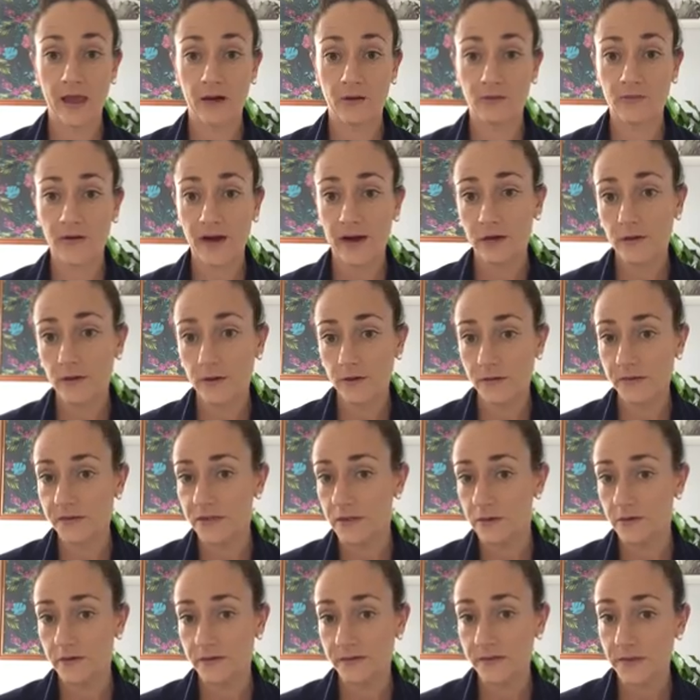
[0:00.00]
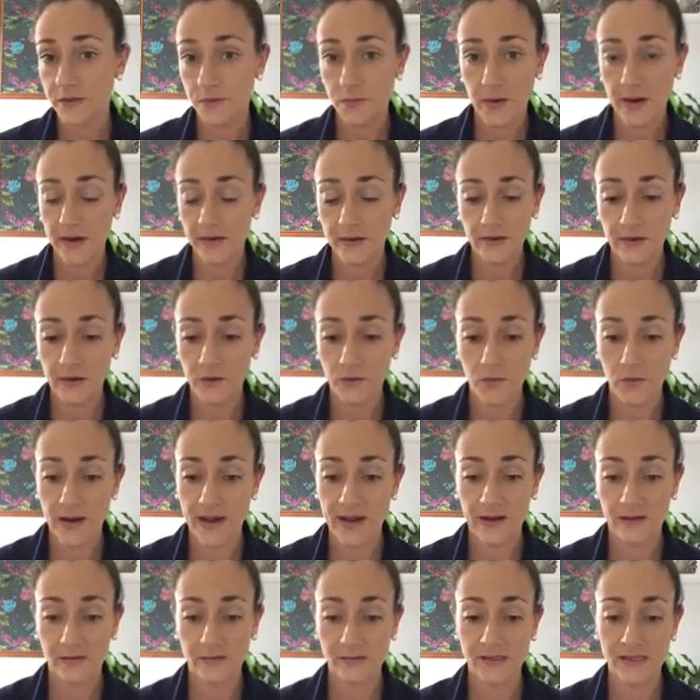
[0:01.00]
our values are surrounding
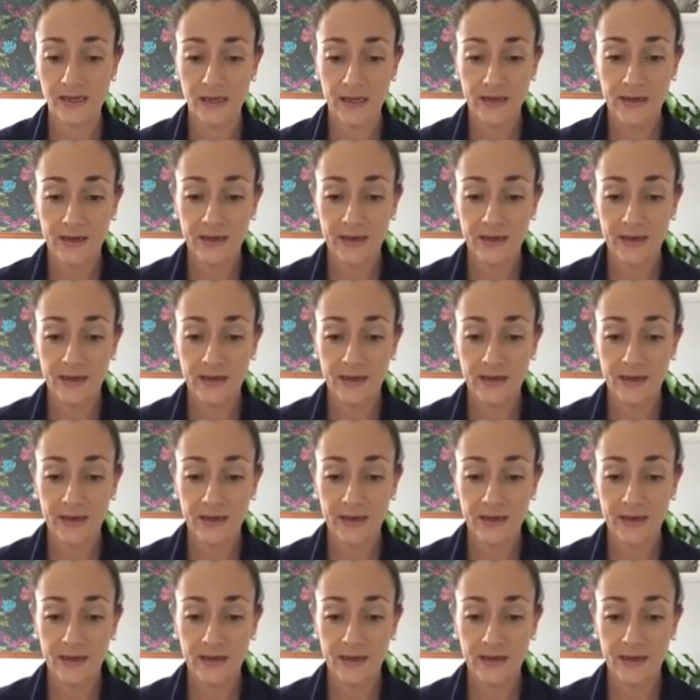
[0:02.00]
around,